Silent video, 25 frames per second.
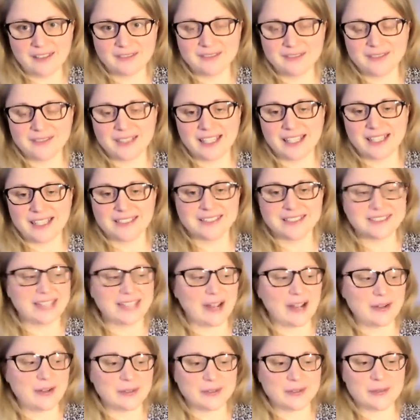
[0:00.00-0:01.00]
His
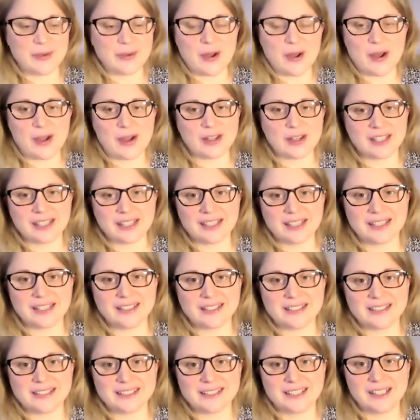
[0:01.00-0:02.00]
sound work
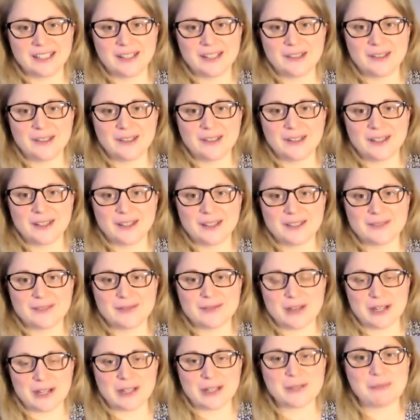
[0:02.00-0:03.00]
is
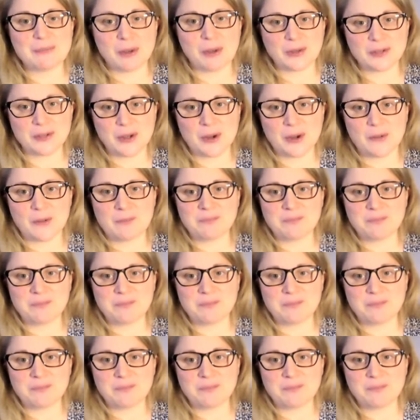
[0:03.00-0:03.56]
really spot on.